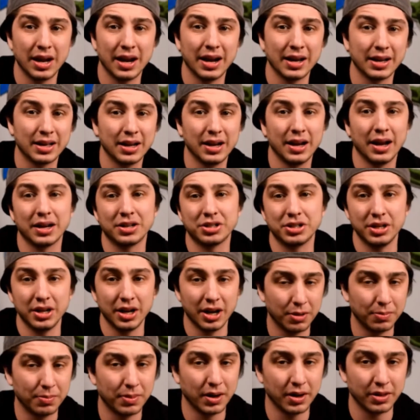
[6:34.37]
I can actually
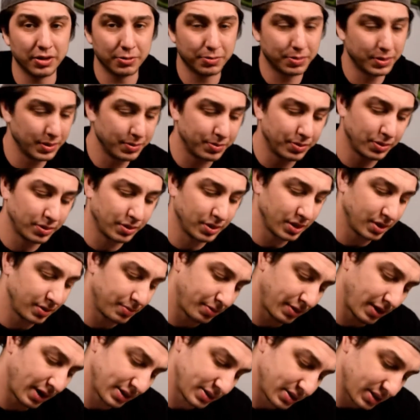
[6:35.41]
help other people in the
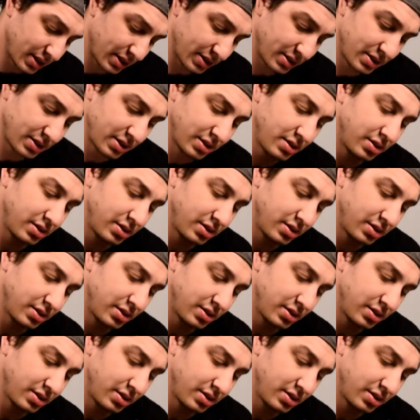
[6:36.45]
process.